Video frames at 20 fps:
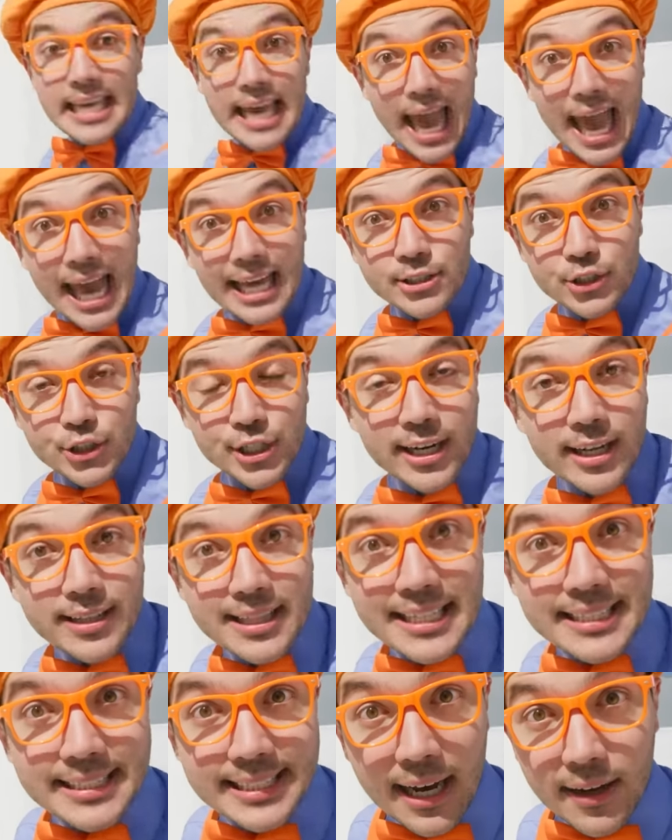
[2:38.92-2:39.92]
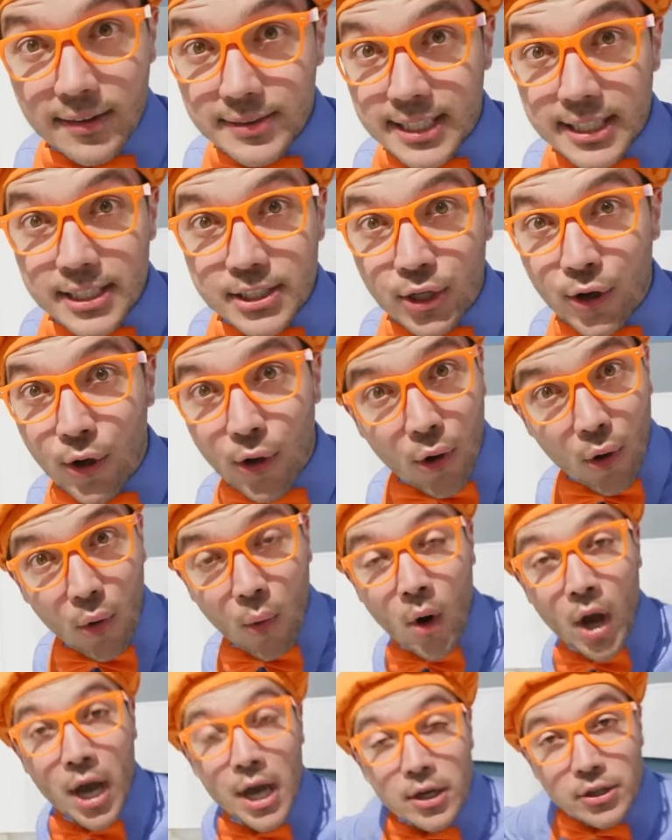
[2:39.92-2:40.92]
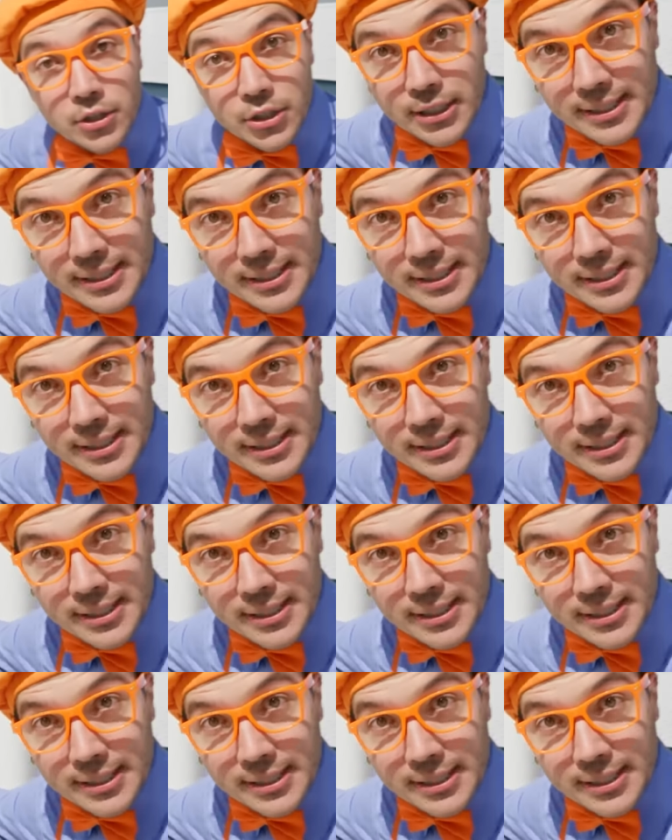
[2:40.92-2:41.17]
Engine of the Delta II. Do you